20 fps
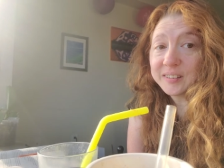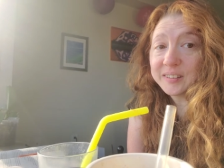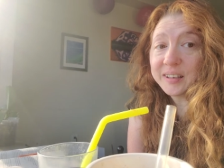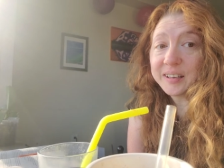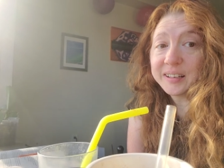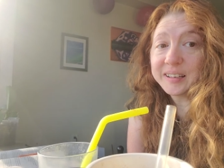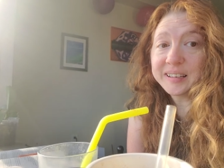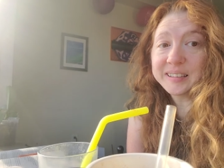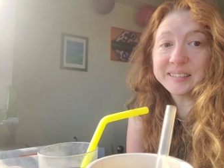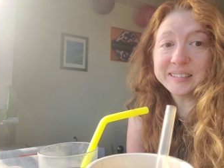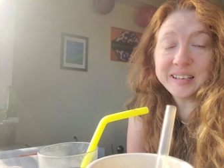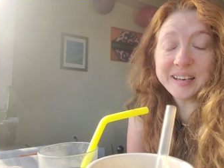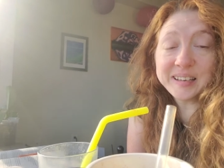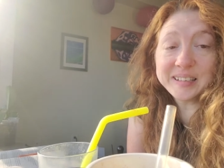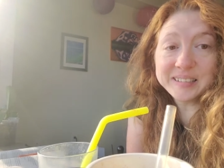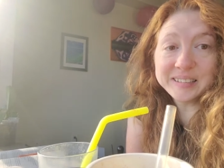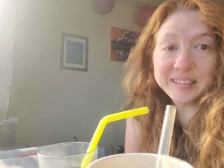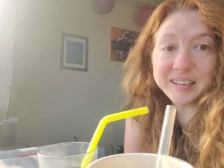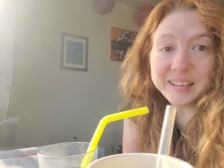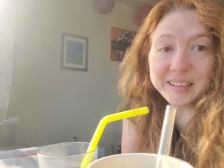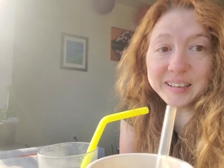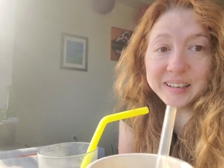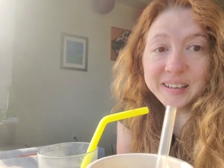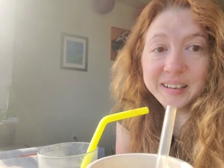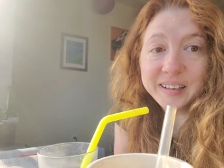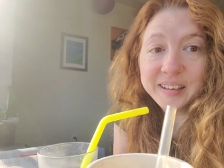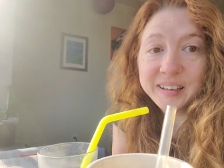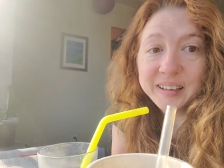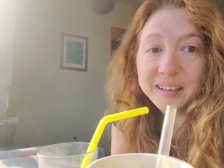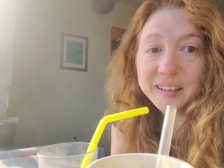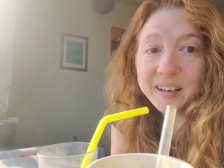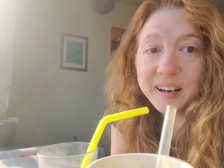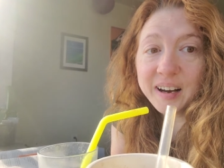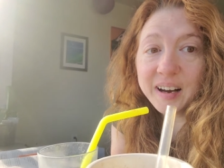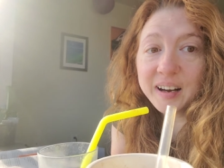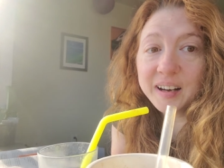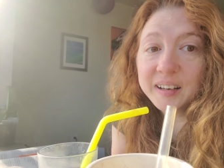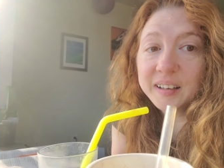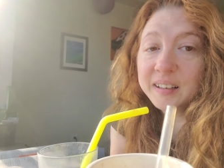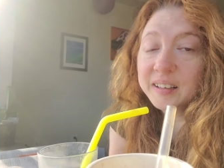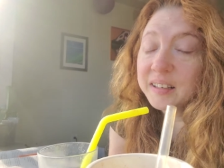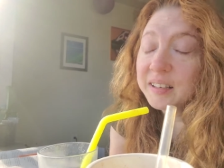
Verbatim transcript: Like it says that uh,